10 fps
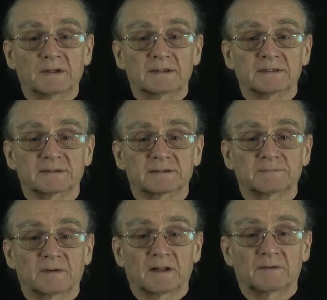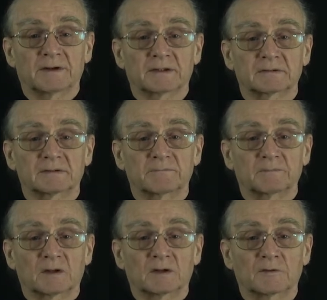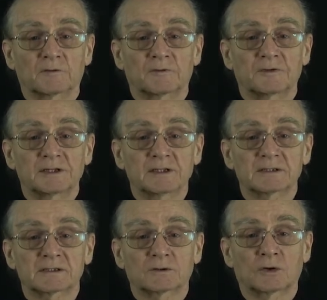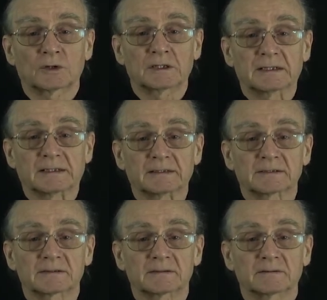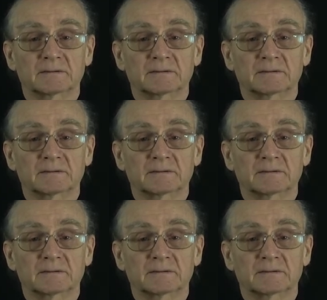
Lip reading: is that if these coordinates